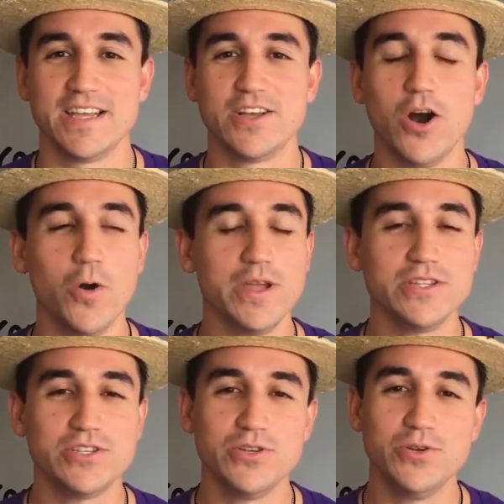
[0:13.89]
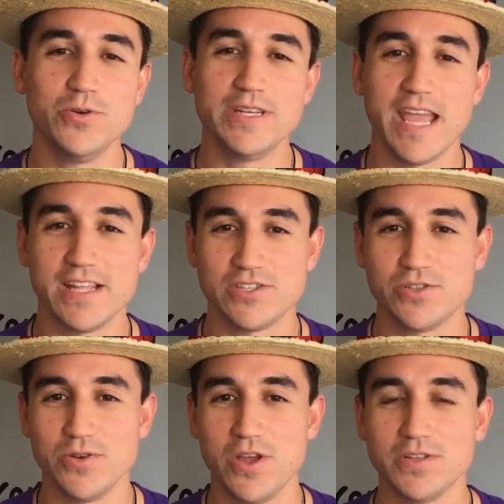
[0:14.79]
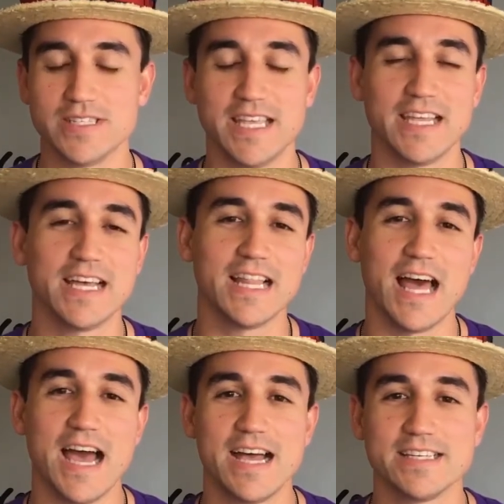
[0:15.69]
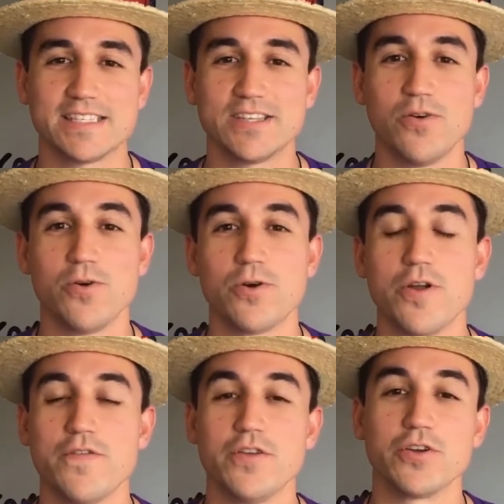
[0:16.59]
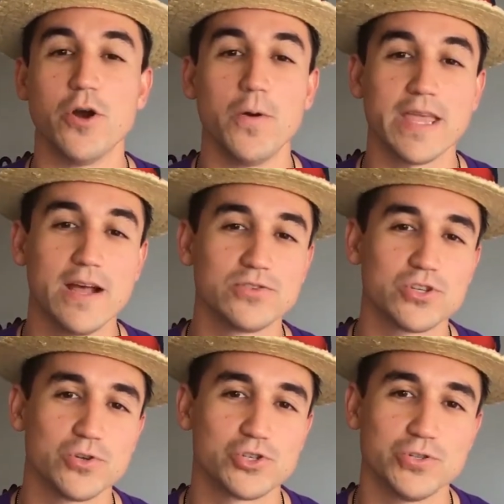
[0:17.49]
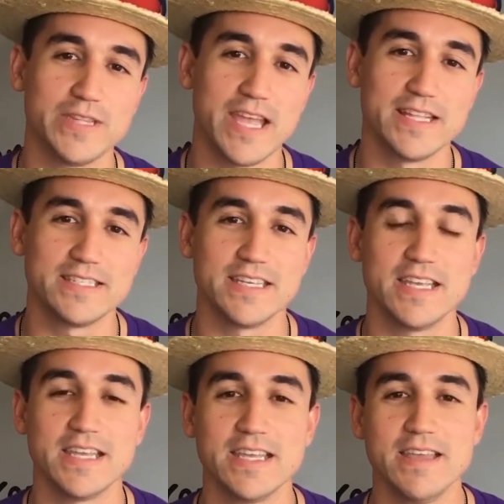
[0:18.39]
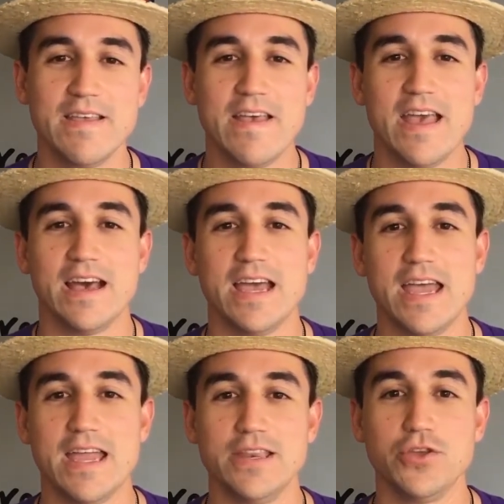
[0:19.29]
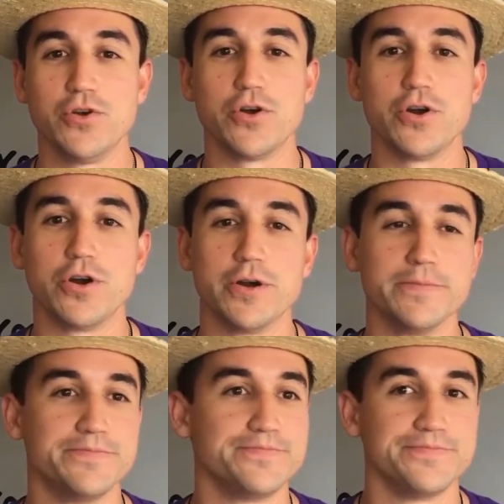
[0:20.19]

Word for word: going to a dance studio to take a class, or if you're going out social dancing and you're